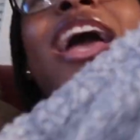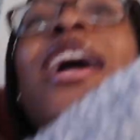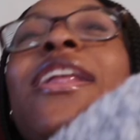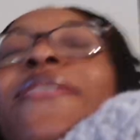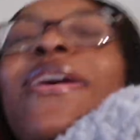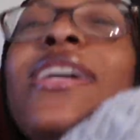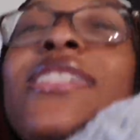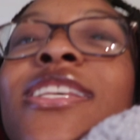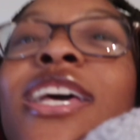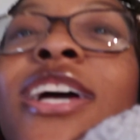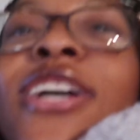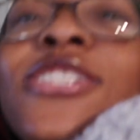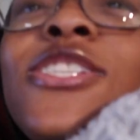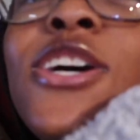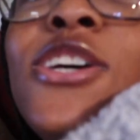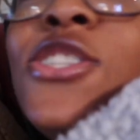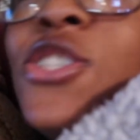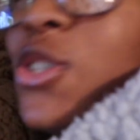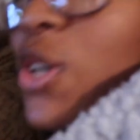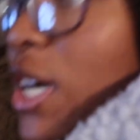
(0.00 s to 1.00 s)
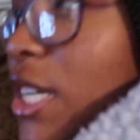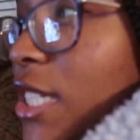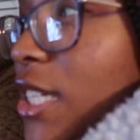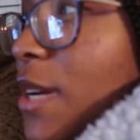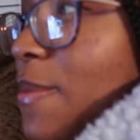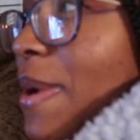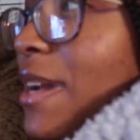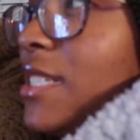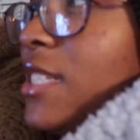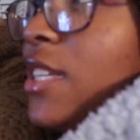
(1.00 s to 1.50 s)
Anyway, so
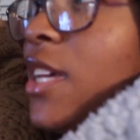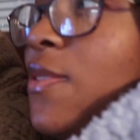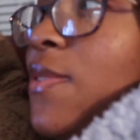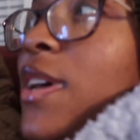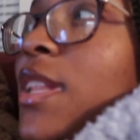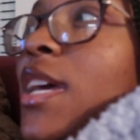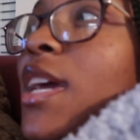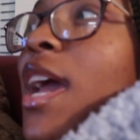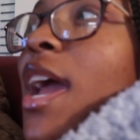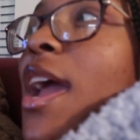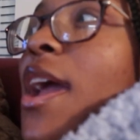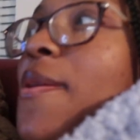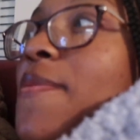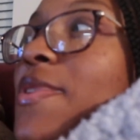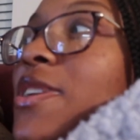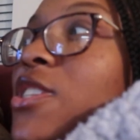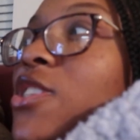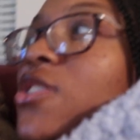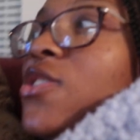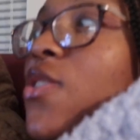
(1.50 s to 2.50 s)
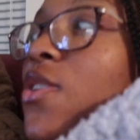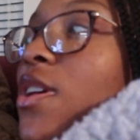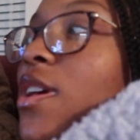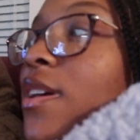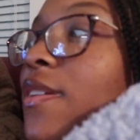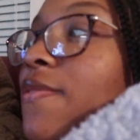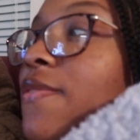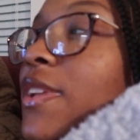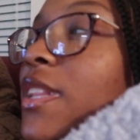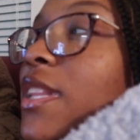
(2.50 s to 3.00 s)
Georgia basically won the game. What's the score? 64-7.